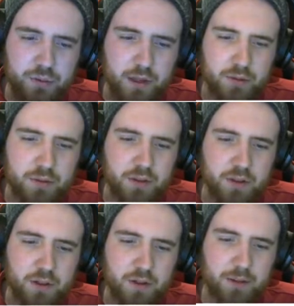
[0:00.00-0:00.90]
I have all this
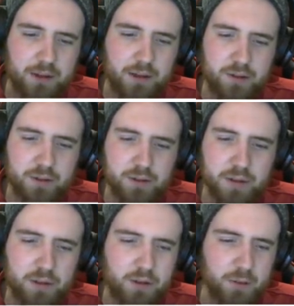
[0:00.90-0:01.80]
stuff. Well, I have all this
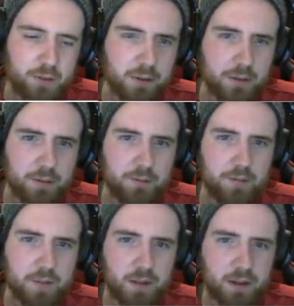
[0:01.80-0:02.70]
stuff on me, but
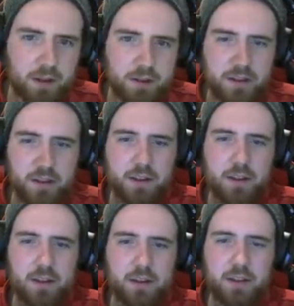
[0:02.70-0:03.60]
let's see.
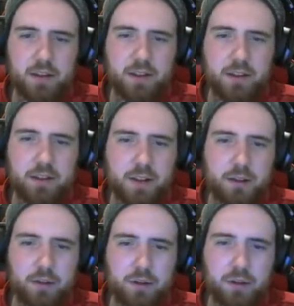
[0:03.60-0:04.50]
Can I at least like
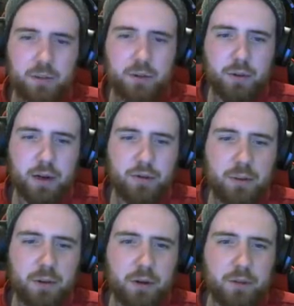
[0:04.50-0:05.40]
lure them away
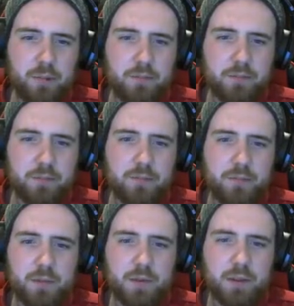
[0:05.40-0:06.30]
from the home?
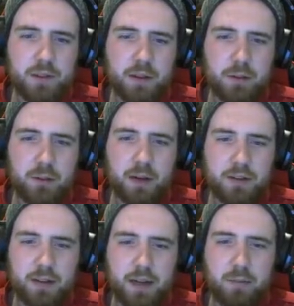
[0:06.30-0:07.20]
Because that would be
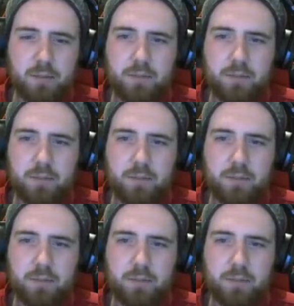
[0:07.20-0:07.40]
nice. Ow.